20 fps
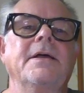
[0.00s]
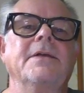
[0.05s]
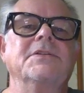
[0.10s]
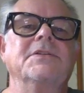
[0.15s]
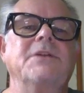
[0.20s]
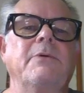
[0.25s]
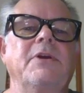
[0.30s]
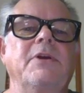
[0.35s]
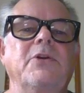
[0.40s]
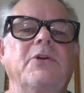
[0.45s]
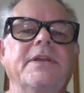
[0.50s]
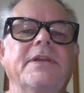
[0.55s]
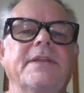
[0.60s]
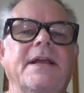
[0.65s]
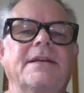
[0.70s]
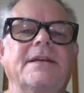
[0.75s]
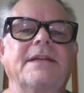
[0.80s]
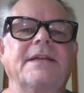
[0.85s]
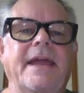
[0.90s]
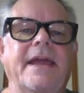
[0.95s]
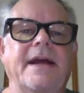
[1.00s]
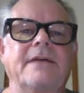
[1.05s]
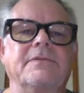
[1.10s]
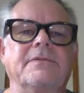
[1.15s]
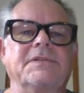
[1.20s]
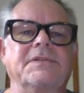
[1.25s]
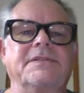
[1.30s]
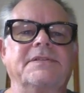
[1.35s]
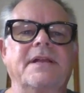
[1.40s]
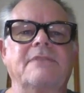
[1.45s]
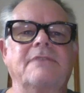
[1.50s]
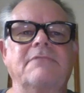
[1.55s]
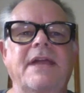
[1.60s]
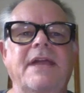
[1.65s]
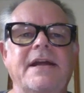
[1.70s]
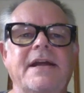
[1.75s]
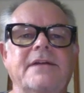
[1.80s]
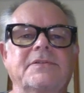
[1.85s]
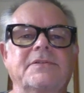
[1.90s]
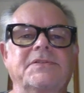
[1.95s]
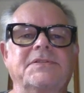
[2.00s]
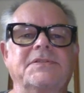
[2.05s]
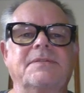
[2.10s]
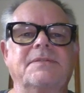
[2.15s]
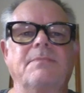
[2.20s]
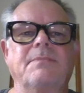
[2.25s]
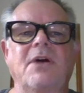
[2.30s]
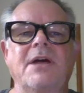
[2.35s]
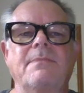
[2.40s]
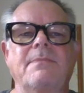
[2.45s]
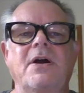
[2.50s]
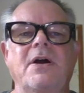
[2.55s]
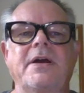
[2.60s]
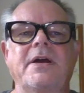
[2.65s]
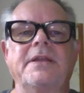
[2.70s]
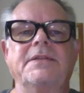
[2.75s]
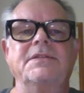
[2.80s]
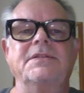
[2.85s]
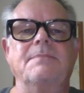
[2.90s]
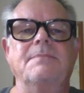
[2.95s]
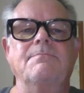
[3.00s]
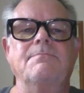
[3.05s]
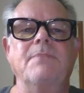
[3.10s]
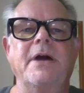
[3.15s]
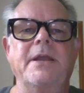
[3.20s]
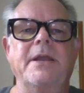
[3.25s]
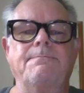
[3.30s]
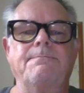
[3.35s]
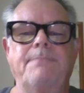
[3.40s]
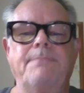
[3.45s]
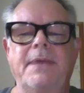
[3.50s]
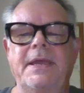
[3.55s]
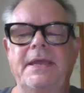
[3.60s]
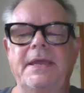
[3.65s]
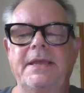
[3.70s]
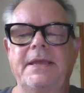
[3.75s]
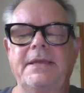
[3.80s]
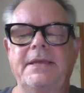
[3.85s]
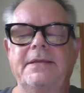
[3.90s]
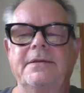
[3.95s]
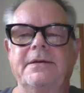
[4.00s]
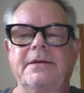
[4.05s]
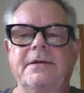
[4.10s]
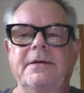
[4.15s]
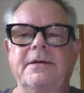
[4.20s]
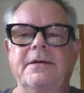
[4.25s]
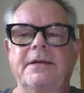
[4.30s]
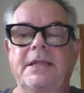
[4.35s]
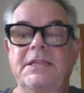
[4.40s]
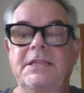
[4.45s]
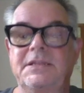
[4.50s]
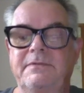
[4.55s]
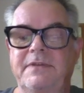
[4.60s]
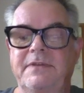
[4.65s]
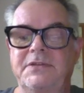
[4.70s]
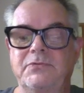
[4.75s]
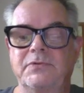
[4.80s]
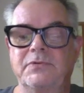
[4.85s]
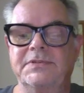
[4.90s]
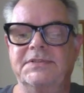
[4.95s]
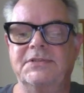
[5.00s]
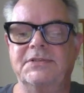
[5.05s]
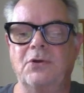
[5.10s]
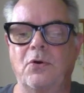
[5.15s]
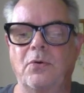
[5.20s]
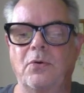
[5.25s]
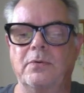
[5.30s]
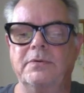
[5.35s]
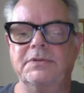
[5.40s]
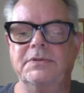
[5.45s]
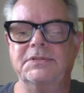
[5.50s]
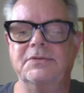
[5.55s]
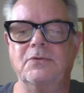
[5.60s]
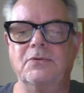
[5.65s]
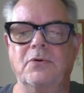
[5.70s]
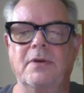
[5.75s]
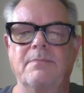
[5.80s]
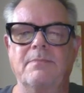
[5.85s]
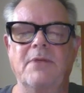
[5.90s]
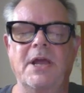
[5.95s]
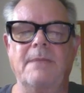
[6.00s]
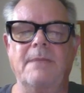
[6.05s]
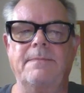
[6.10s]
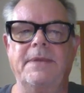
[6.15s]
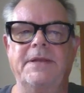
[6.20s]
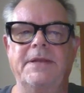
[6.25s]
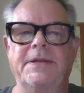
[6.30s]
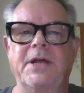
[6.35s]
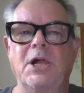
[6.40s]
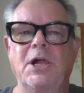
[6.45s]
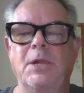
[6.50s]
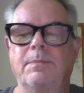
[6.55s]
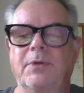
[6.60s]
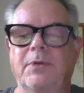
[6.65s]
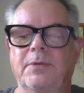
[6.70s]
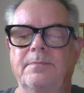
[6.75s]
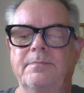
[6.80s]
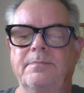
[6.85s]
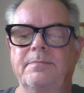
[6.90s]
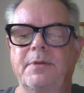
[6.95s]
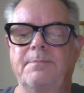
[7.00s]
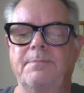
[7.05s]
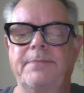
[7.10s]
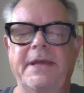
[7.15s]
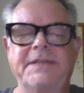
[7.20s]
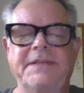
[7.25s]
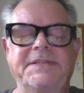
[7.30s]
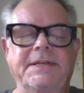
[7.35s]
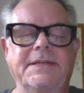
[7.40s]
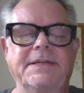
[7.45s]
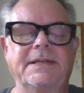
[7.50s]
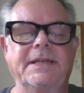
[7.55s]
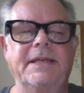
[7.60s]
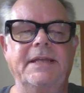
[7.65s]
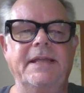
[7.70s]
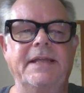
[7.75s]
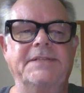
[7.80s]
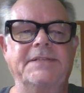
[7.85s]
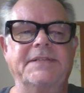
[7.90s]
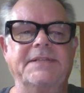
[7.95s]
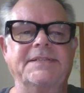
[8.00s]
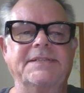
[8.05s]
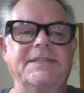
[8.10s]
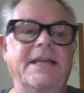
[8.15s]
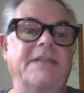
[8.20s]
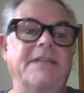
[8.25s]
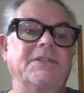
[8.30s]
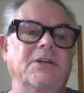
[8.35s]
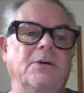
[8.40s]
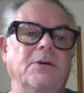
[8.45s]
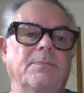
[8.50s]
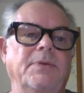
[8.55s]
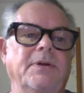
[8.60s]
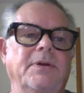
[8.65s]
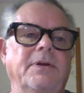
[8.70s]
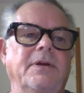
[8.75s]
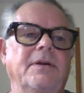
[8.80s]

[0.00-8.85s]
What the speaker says: we're looking at layouts. Now layouts, to my mind, might be individual songs, or it might be an album, but basically it's a setup